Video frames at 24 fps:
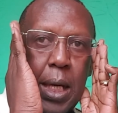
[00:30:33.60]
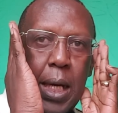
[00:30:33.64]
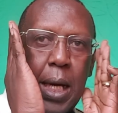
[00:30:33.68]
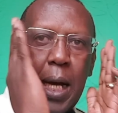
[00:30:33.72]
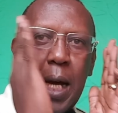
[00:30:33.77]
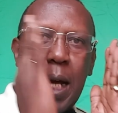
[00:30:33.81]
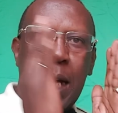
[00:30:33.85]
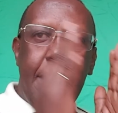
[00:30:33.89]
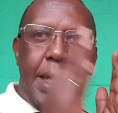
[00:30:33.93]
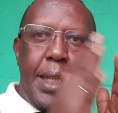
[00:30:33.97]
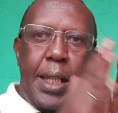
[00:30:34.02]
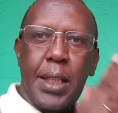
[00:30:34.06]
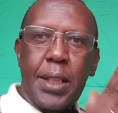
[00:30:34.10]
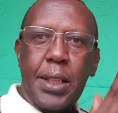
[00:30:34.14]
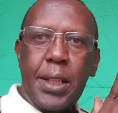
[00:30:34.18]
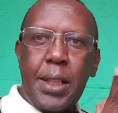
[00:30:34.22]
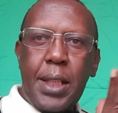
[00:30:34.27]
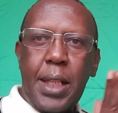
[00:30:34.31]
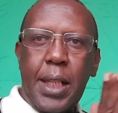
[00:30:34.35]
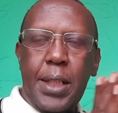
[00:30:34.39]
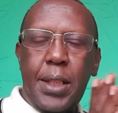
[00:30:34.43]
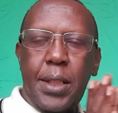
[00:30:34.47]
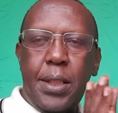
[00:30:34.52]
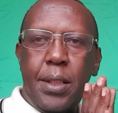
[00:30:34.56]
an
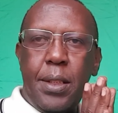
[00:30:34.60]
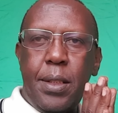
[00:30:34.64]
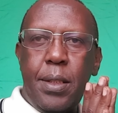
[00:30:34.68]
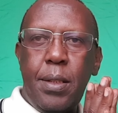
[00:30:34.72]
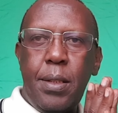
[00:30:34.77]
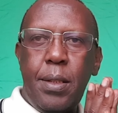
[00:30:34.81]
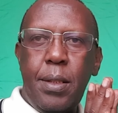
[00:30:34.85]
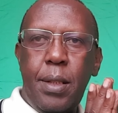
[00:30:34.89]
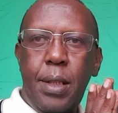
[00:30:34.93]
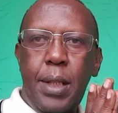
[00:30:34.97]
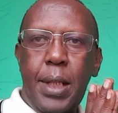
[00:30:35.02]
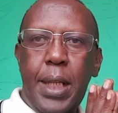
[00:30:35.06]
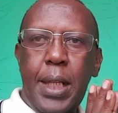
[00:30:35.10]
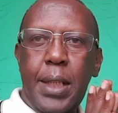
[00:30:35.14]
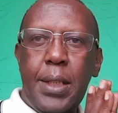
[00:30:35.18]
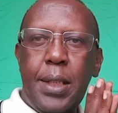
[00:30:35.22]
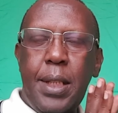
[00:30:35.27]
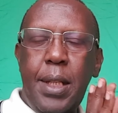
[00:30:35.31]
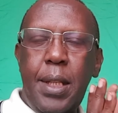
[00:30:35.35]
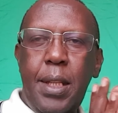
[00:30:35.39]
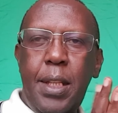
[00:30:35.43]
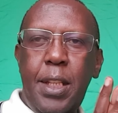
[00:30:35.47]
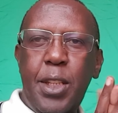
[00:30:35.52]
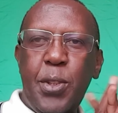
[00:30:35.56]
instance. Let's
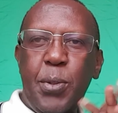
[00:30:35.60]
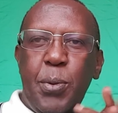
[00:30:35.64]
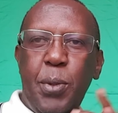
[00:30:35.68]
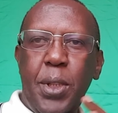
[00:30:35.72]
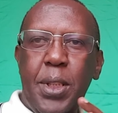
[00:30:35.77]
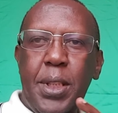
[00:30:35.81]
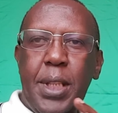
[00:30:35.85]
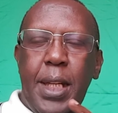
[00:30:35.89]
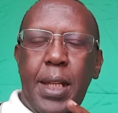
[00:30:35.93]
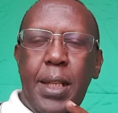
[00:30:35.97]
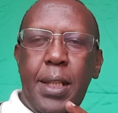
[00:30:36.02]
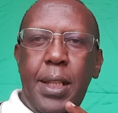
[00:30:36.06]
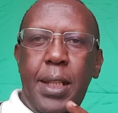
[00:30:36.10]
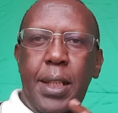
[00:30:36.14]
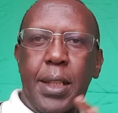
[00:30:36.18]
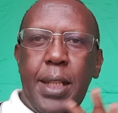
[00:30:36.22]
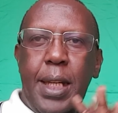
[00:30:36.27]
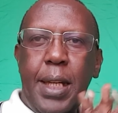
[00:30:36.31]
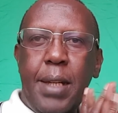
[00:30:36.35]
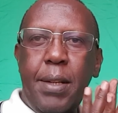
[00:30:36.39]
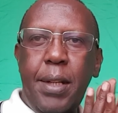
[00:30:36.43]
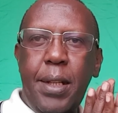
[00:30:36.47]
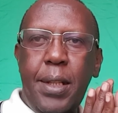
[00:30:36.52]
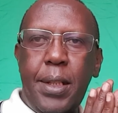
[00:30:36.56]
say this
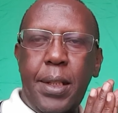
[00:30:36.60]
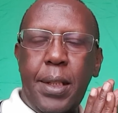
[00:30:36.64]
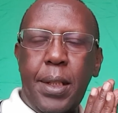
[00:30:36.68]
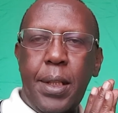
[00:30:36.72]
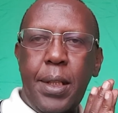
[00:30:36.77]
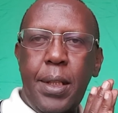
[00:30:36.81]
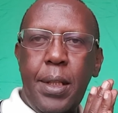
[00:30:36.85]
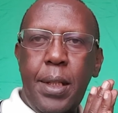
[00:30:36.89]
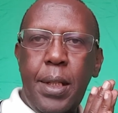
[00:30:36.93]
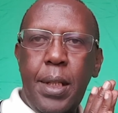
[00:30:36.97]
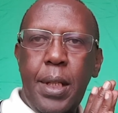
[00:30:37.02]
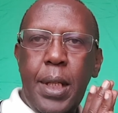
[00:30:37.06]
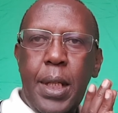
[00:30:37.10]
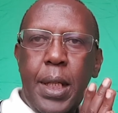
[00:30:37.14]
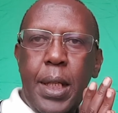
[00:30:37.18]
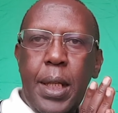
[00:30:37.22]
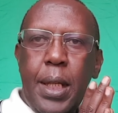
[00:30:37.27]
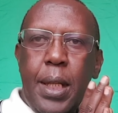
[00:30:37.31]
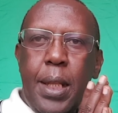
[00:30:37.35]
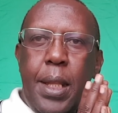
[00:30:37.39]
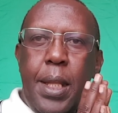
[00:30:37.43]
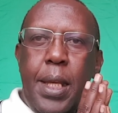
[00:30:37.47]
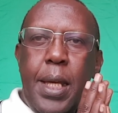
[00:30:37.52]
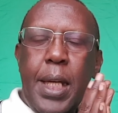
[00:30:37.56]
already.
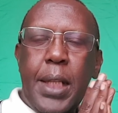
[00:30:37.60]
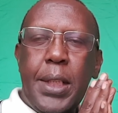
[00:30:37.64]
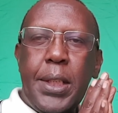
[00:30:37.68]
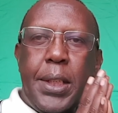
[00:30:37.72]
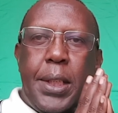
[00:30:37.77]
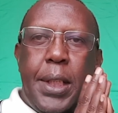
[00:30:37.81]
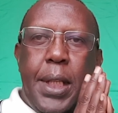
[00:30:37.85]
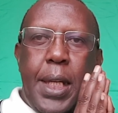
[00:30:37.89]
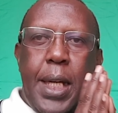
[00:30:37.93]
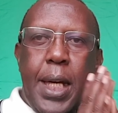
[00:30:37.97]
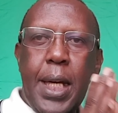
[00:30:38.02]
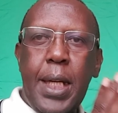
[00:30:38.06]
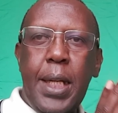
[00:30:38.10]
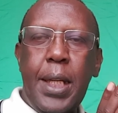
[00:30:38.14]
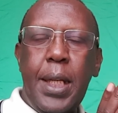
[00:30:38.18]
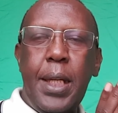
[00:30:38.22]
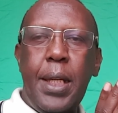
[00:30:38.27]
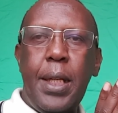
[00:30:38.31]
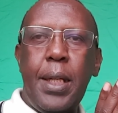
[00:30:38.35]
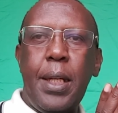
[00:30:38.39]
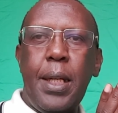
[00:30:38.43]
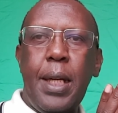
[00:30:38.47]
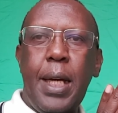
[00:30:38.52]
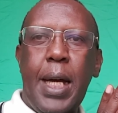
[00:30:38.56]
They are
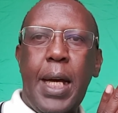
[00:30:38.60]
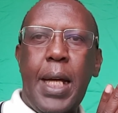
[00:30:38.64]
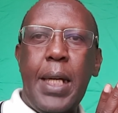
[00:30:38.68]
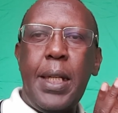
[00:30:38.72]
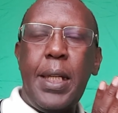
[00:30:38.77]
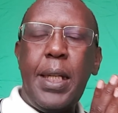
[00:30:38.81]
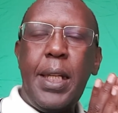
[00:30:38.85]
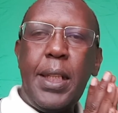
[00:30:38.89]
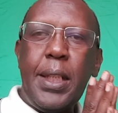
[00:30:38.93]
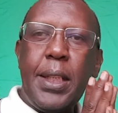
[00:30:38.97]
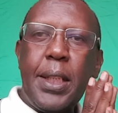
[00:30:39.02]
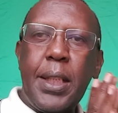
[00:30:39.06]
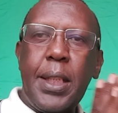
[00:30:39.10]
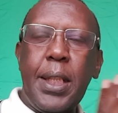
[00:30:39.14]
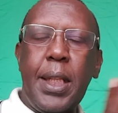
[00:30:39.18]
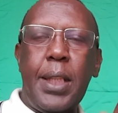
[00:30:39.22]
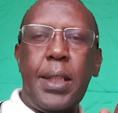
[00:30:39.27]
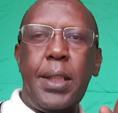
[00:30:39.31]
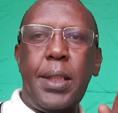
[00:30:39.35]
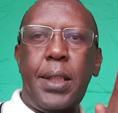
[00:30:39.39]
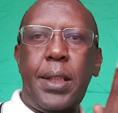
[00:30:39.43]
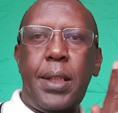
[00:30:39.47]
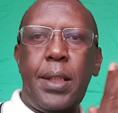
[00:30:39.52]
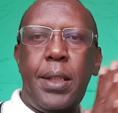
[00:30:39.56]
sharing an
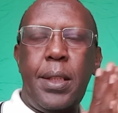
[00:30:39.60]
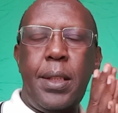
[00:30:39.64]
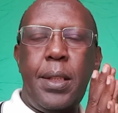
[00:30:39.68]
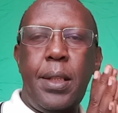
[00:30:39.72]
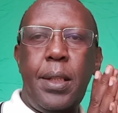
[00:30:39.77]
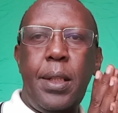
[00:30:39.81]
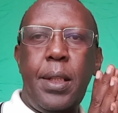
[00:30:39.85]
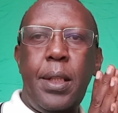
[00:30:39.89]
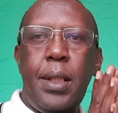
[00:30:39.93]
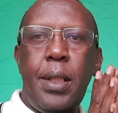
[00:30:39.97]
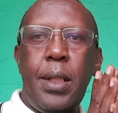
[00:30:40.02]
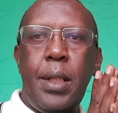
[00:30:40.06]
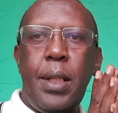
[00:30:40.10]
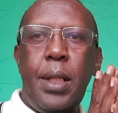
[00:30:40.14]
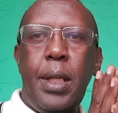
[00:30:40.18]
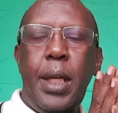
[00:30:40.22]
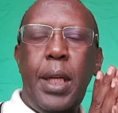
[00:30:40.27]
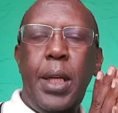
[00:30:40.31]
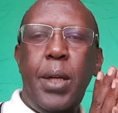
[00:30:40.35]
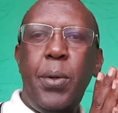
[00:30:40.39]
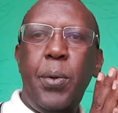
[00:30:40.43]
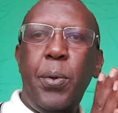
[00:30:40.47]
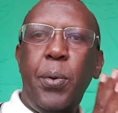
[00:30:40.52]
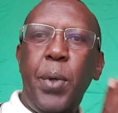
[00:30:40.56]
instant
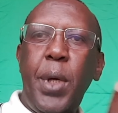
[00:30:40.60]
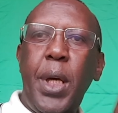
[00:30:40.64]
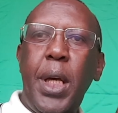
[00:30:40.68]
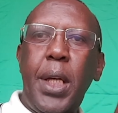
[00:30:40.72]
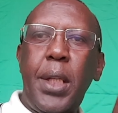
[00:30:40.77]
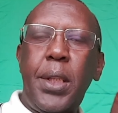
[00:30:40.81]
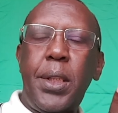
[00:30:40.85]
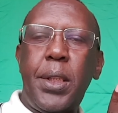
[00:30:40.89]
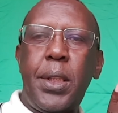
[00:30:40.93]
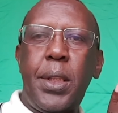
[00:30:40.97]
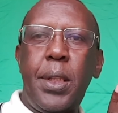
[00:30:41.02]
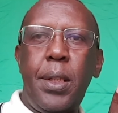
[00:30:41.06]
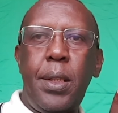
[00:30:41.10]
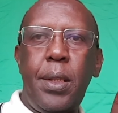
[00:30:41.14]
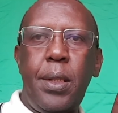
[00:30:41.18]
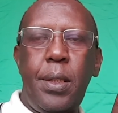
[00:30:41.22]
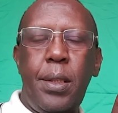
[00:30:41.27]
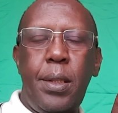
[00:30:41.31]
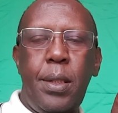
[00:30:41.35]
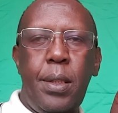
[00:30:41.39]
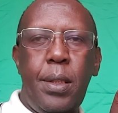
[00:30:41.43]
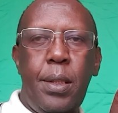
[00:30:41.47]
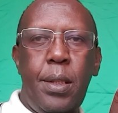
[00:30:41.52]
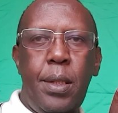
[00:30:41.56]
in which
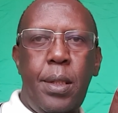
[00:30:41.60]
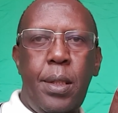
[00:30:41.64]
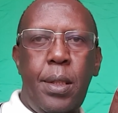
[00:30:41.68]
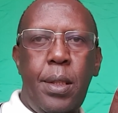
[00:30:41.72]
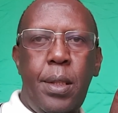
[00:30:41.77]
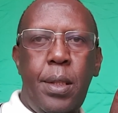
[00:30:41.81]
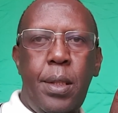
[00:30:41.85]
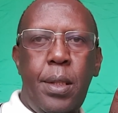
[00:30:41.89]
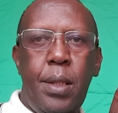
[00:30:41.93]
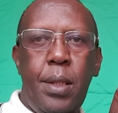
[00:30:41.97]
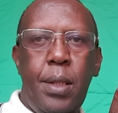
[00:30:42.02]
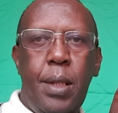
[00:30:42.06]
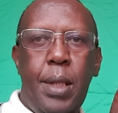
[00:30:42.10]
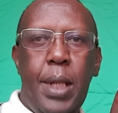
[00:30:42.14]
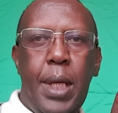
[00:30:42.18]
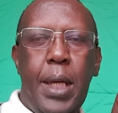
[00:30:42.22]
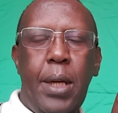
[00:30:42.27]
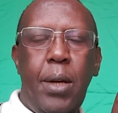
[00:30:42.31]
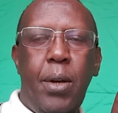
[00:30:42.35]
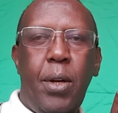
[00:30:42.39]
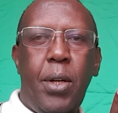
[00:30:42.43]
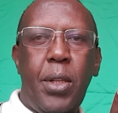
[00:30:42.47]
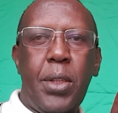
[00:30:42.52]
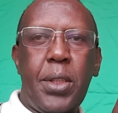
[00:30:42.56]
they
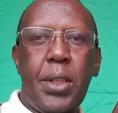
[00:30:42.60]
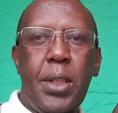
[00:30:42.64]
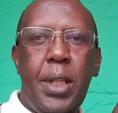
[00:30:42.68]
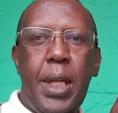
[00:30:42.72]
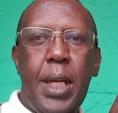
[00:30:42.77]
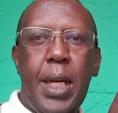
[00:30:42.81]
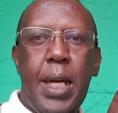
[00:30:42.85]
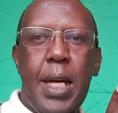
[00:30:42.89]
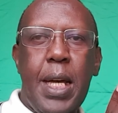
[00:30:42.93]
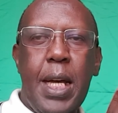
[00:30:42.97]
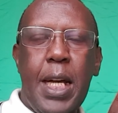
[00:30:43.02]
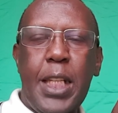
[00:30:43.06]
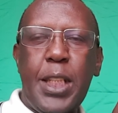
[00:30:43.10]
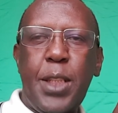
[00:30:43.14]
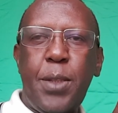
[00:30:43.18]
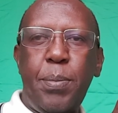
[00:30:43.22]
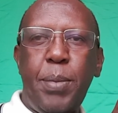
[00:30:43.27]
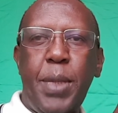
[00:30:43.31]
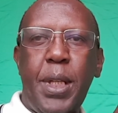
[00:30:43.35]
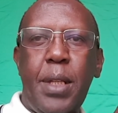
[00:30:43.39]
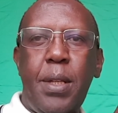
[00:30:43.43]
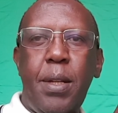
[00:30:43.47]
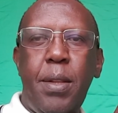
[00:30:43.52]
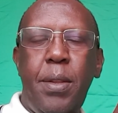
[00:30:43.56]
lost their
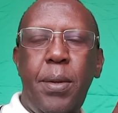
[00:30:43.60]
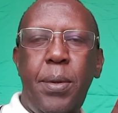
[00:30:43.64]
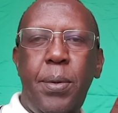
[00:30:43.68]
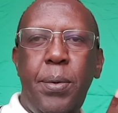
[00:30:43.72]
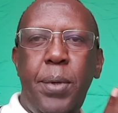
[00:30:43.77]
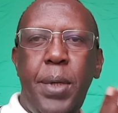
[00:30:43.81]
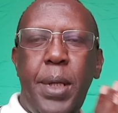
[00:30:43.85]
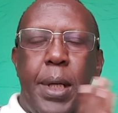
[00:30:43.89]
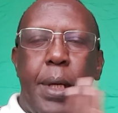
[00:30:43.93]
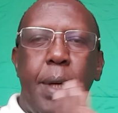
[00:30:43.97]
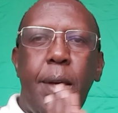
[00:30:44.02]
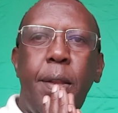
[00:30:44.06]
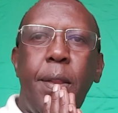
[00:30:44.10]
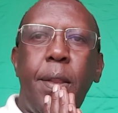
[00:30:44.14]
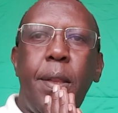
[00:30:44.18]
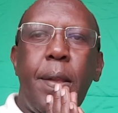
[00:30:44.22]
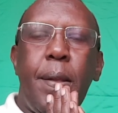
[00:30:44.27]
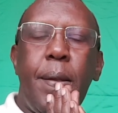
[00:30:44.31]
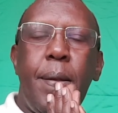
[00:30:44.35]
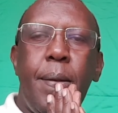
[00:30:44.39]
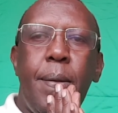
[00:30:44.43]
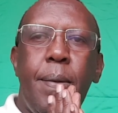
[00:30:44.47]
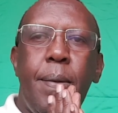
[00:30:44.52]
husband through death.